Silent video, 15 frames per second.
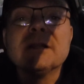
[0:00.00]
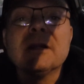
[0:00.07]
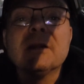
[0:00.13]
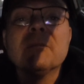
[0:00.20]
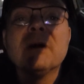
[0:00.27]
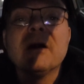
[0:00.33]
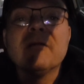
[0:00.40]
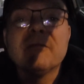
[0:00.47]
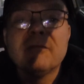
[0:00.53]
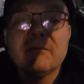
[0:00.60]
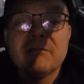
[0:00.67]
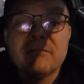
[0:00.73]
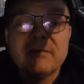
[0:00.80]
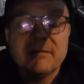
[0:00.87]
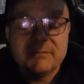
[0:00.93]
here in about
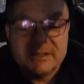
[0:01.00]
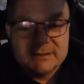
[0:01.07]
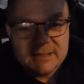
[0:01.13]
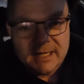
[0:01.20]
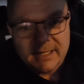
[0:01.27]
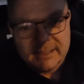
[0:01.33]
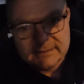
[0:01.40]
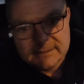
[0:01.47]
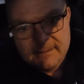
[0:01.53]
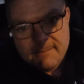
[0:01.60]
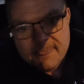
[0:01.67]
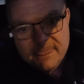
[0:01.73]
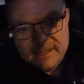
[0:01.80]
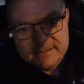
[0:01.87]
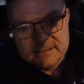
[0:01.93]
50 seconds.
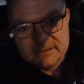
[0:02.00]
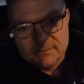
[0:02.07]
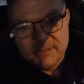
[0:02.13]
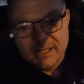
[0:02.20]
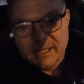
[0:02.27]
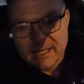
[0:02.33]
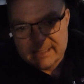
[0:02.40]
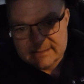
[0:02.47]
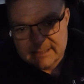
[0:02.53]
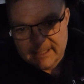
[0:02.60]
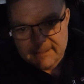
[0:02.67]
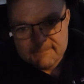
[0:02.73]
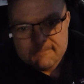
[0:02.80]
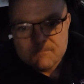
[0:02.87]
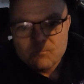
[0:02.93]
This is going to be the last
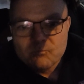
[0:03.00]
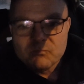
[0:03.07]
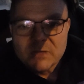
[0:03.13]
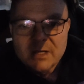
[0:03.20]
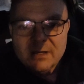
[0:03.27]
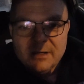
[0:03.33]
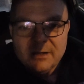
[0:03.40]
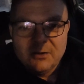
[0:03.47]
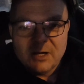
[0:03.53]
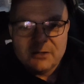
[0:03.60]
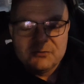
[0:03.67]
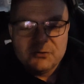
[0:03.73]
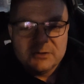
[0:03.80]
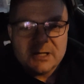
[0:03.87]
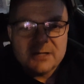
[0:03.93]
thing. You're on a
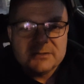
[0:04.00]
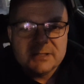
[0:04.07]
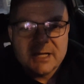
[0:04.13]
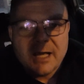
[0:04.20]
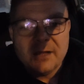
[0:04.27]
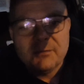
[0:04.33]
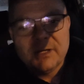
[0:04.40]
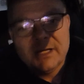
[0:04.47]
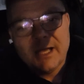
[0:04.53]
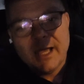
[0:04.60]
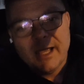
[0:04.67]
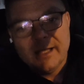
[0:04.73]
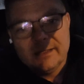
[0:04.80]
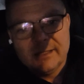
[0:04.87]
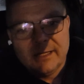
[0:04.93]
2,000 calorie
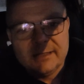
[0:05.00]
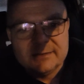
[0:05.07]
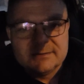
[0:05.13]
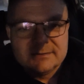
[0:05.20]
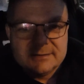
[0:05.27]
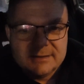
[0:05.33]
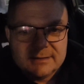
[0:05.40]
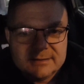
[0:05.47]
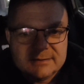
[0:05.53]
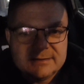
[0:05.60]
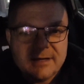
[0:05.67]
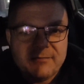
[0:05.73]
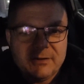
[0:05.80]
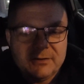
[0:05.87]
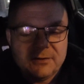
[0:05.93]
diet, and it's
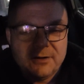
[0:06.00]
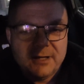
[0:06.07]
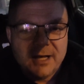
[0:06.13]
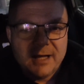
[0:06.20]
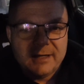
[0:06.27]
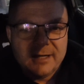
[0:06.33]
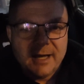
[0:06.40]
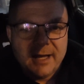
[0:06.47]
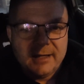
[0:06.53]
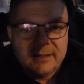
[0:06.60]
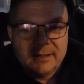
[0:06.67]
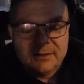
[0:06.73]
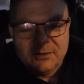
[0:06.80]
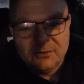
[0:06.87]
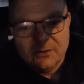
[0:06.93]
7:30 at night,
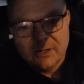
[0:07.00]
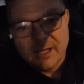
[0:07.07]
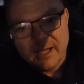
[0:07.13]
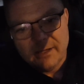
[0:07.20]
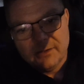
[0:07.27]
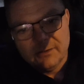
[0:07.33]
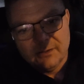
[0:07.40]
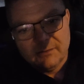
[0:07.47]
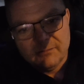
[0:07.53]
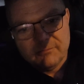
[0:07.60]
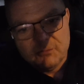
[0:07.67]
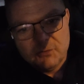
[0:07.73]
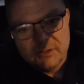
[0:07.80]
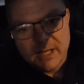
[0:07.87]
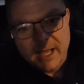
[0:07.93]
and you look at your little
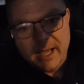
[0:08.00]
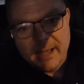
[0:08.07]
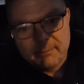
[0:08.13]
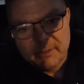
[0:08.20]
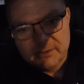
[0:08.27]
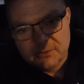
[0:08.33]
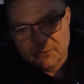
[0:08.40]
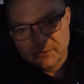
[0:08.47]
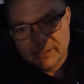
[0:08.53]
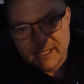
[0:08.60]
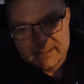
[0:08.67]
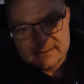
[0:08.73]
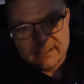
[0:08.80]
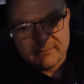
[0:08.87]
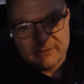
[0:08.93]
food app and you're only
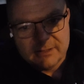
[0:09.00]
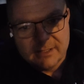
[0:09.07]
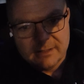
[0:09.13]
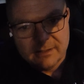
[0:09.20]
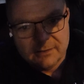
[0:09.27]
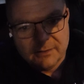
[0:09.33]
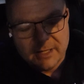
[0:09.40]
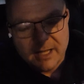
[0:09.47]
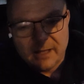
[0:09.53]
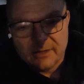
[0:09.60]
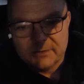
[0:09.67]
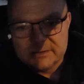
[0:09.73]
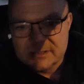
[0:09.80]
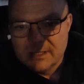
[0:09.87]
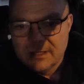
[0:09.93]
at 1,700
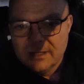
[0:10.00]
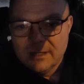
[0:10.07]
calories.